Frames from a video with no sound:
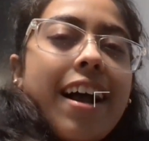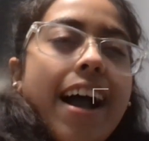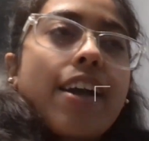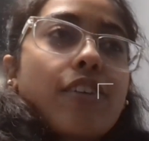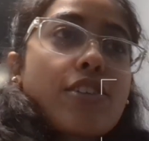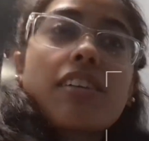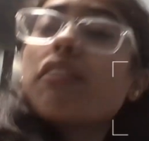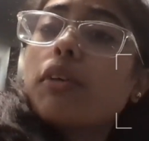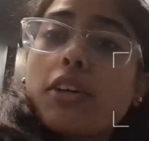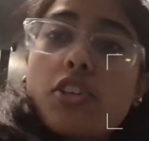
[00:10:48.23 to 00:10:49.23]
I also
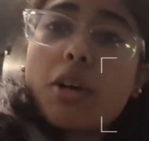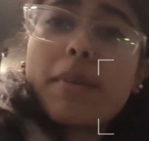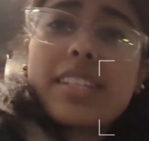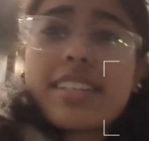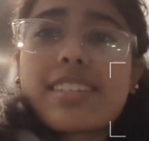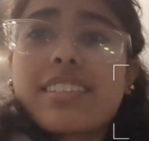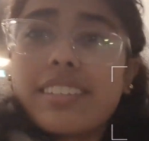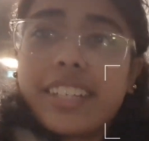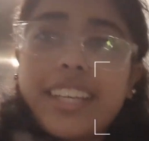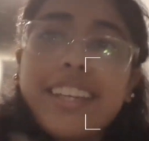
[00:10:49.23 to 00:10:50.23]
have a workshop at
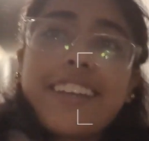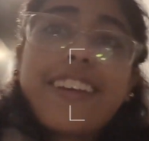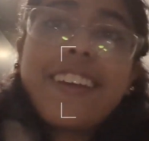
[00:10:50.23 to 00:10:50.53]
6:30.